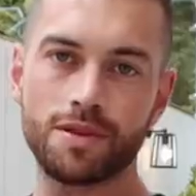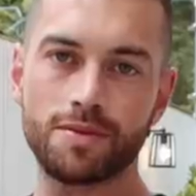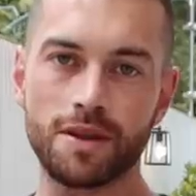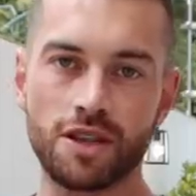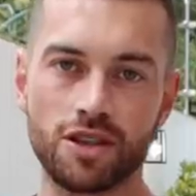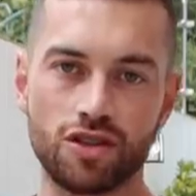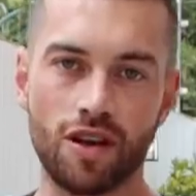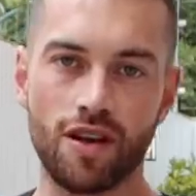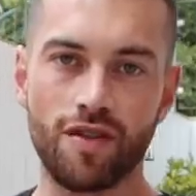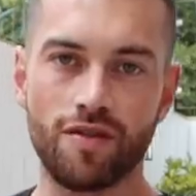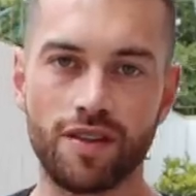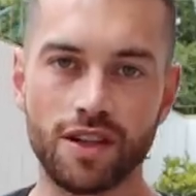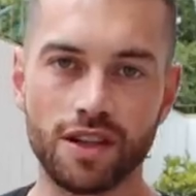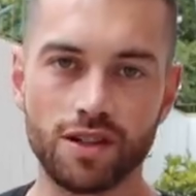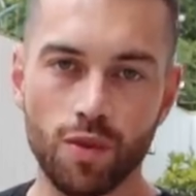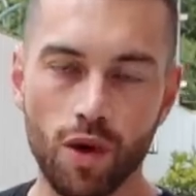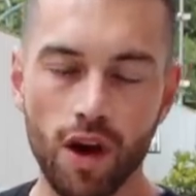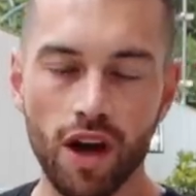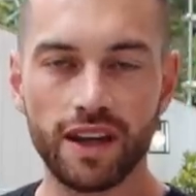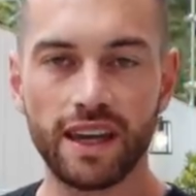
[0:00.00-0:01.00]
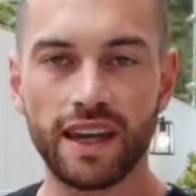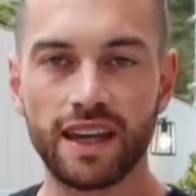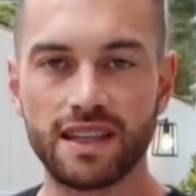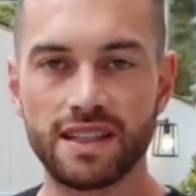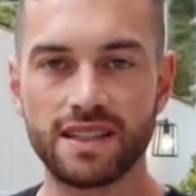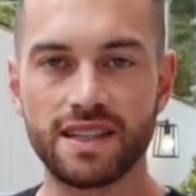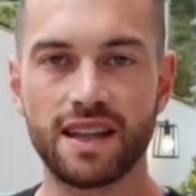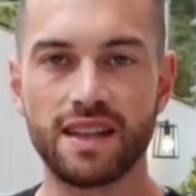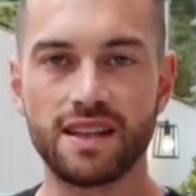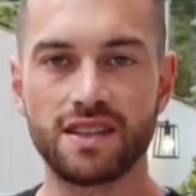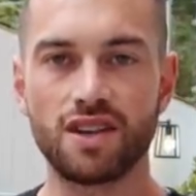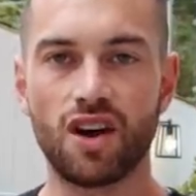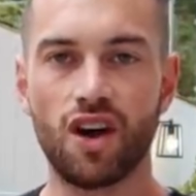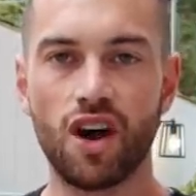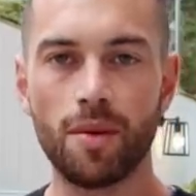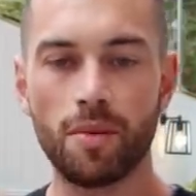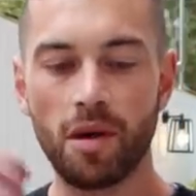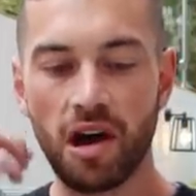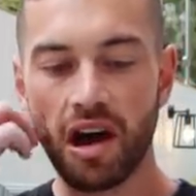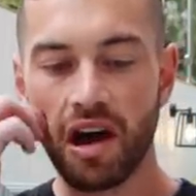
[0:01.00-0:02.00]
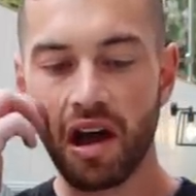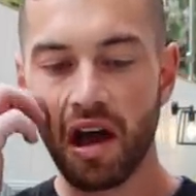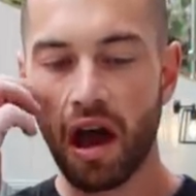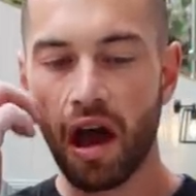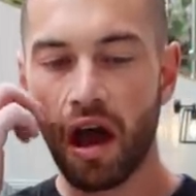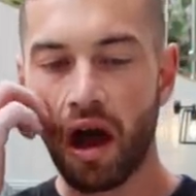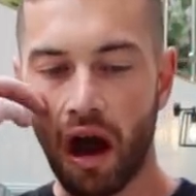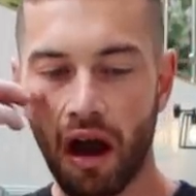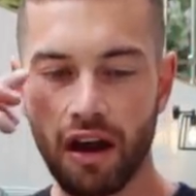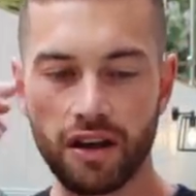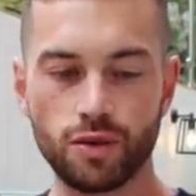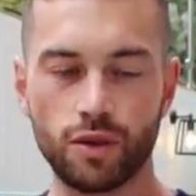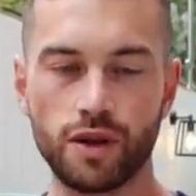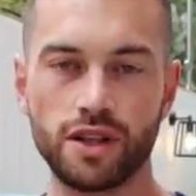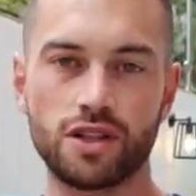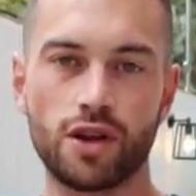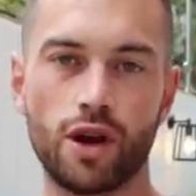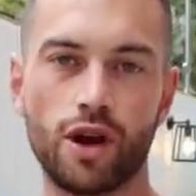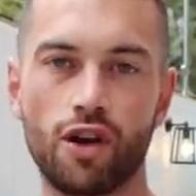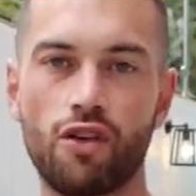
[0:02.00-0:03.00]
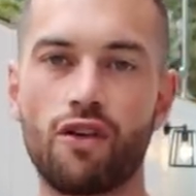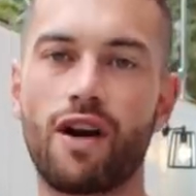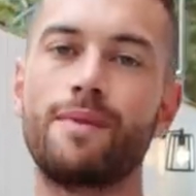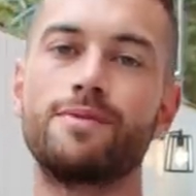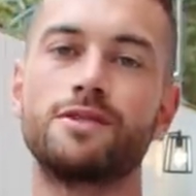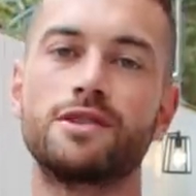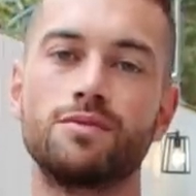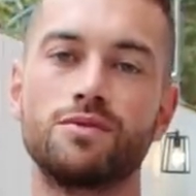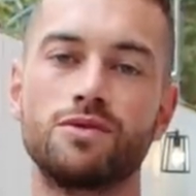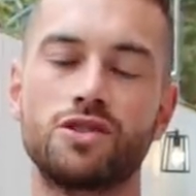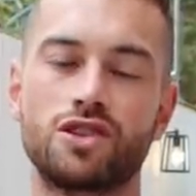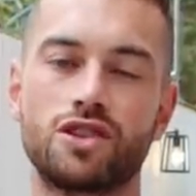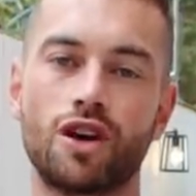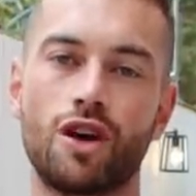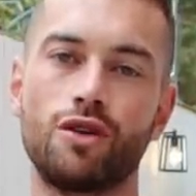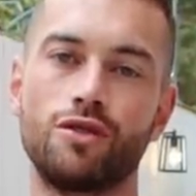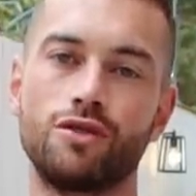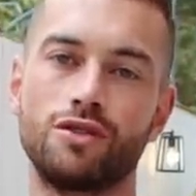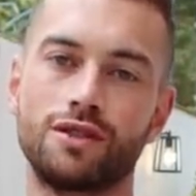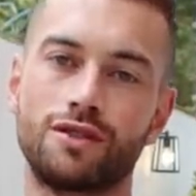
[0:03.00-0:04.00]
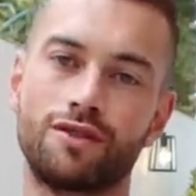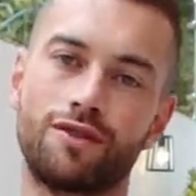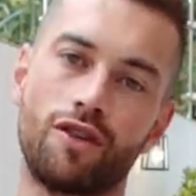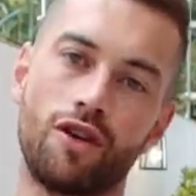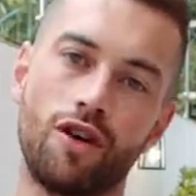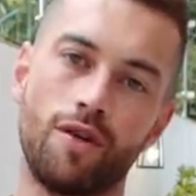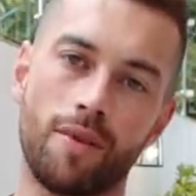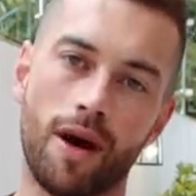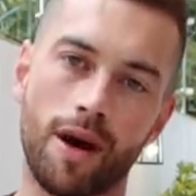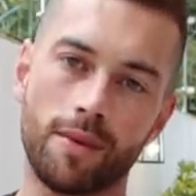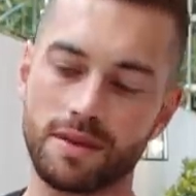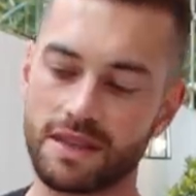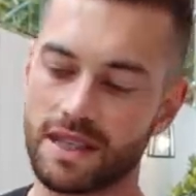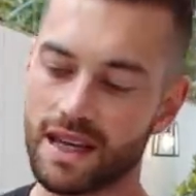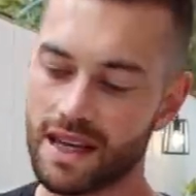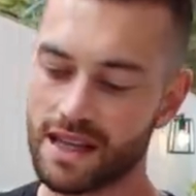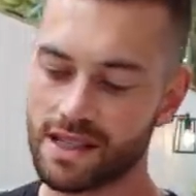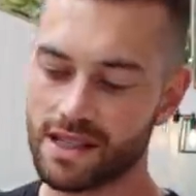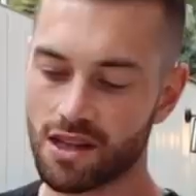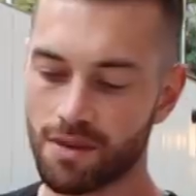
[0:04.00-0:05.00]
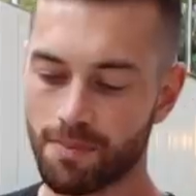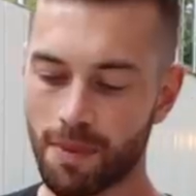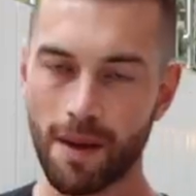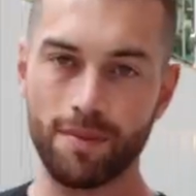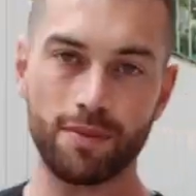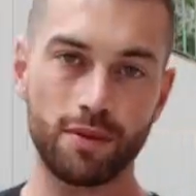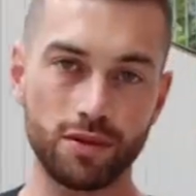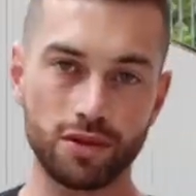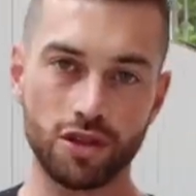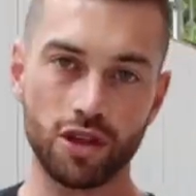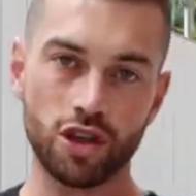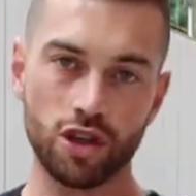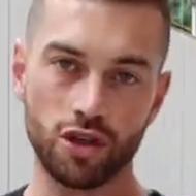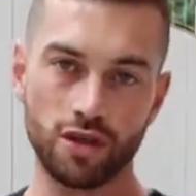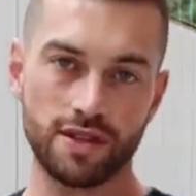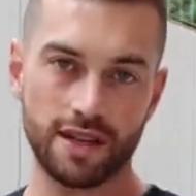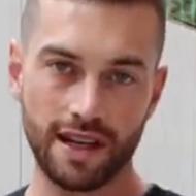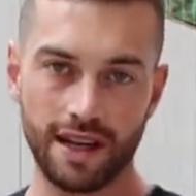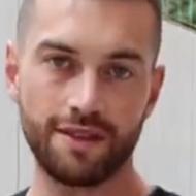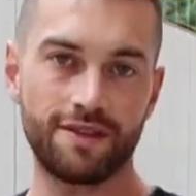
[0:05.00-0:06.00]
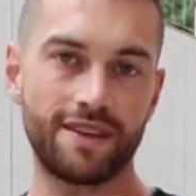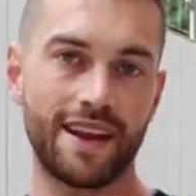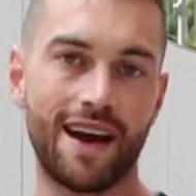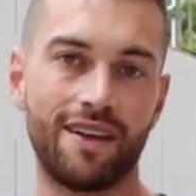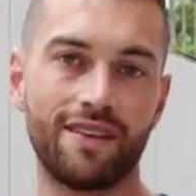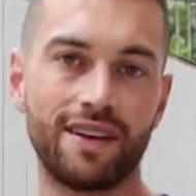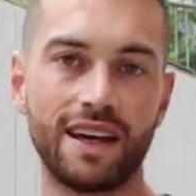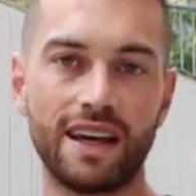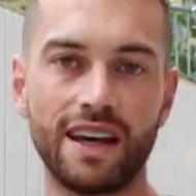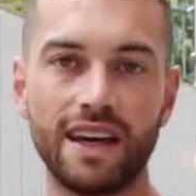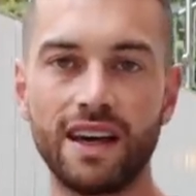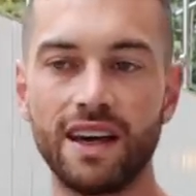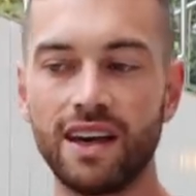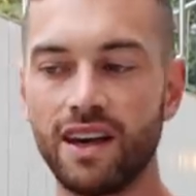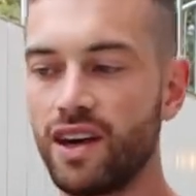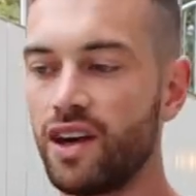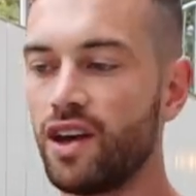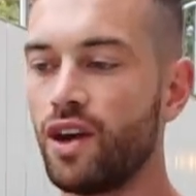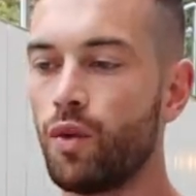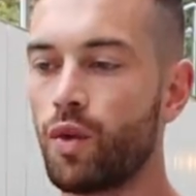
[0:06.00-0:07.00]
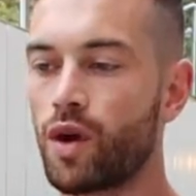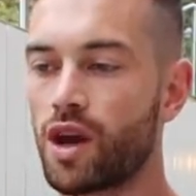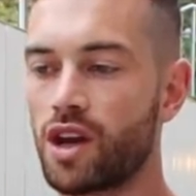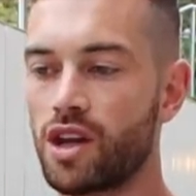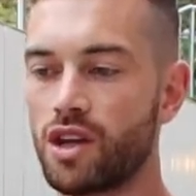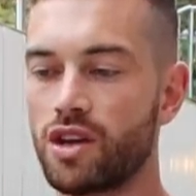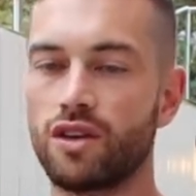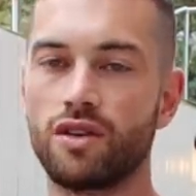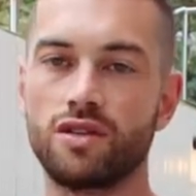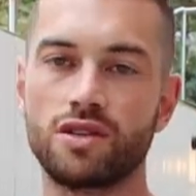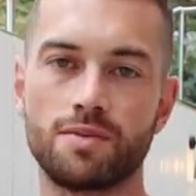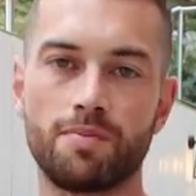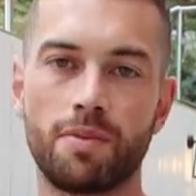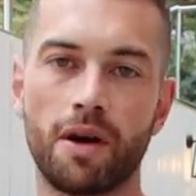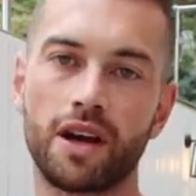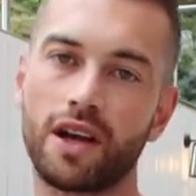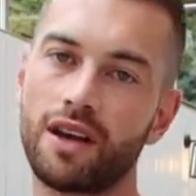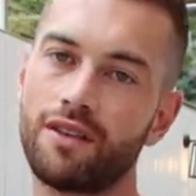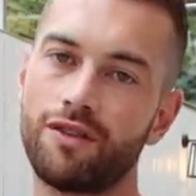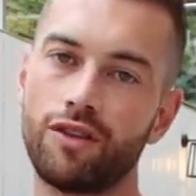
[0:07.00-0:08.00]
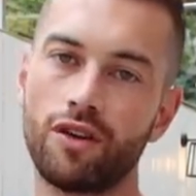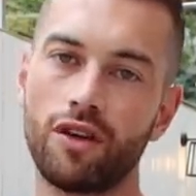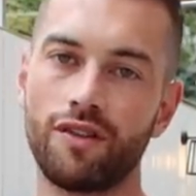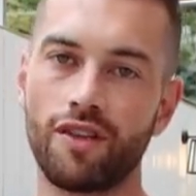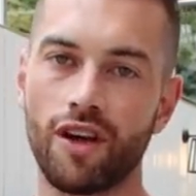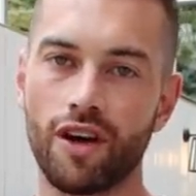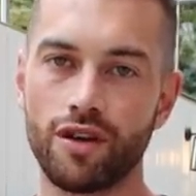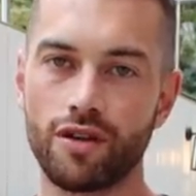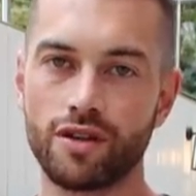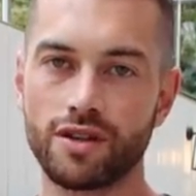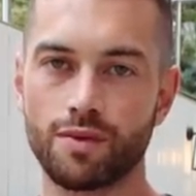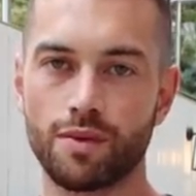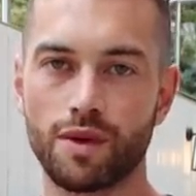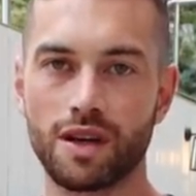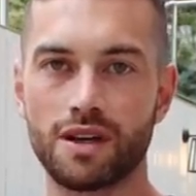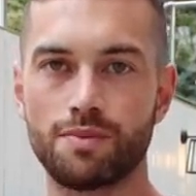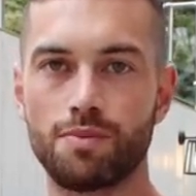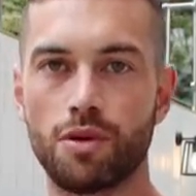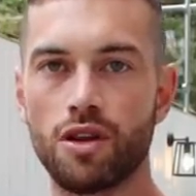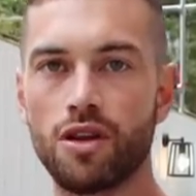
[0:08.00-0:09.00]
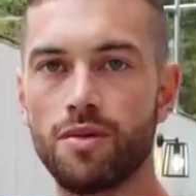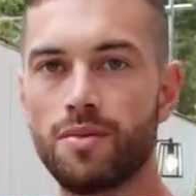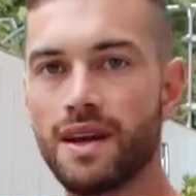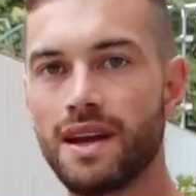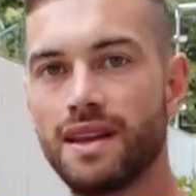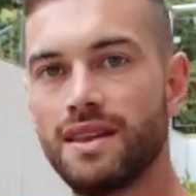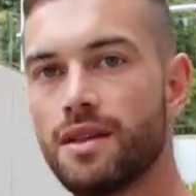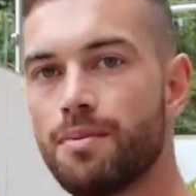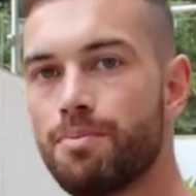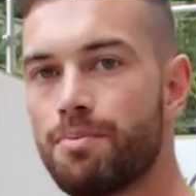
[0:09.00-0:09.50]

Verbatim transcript: to make sure everything's working and set the timer, I just wanted to go and grab some stones from upstairs. So the pebbles that used to live down here, we're going to use a bucket full of those and we're going to put them in the